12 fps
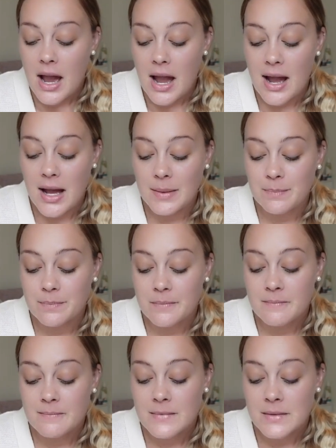Yeah,
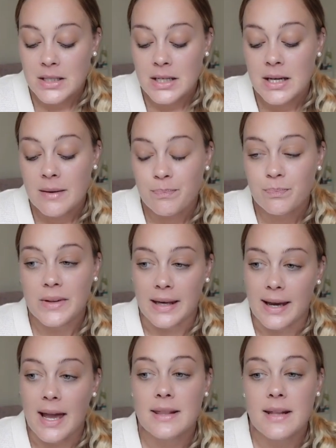
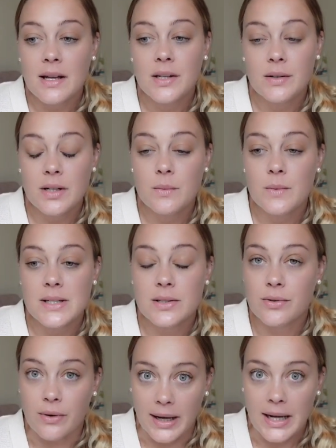and that unit was
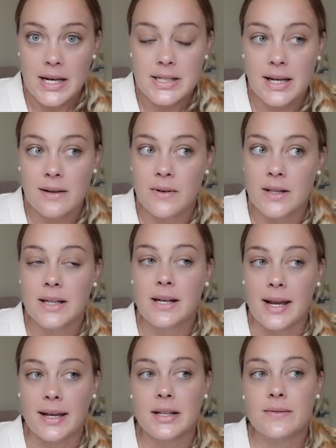great. I have nothing
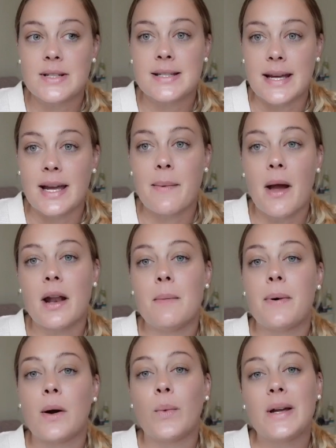negative to say about
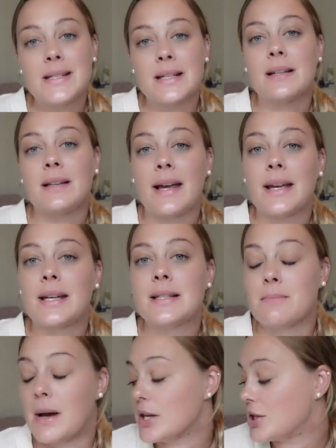it, but we didn't like it as
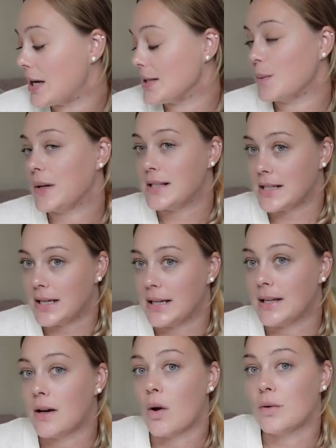much as we
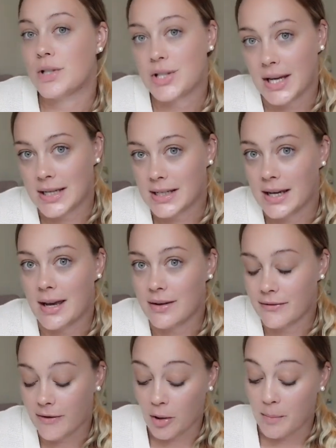did Oceania and
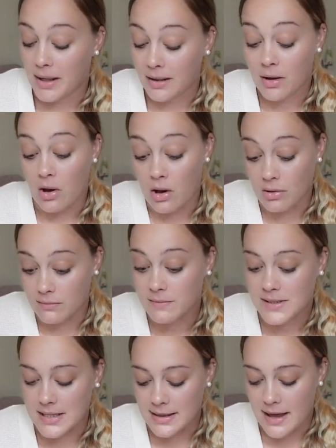farming. I'll
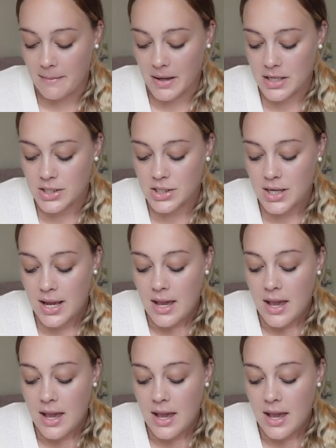say that much.